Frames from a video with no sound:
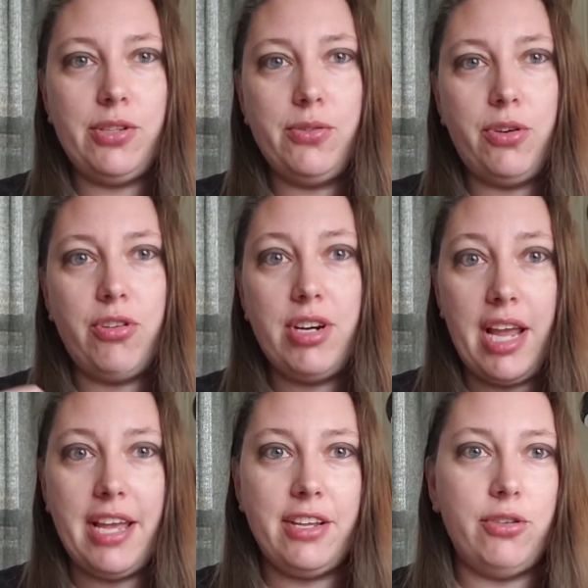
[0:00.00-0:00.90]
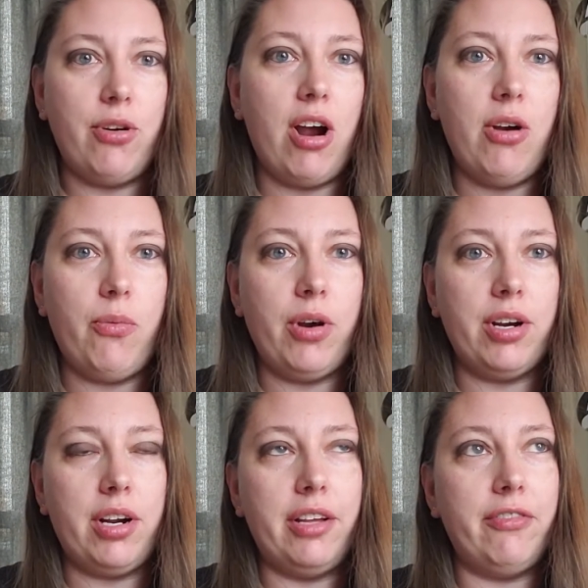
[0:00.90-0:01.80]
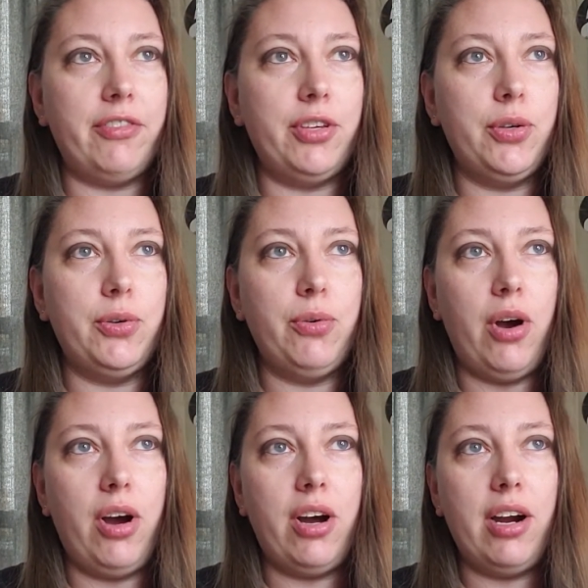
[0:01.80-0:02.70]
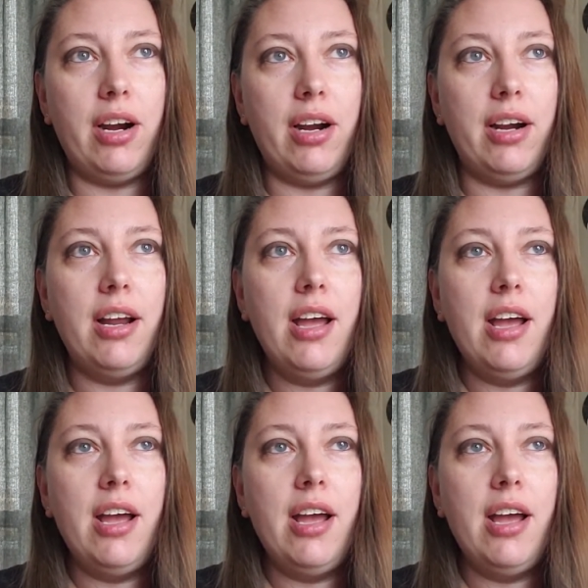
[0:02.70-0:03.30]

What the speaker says: to create your artwork? If you are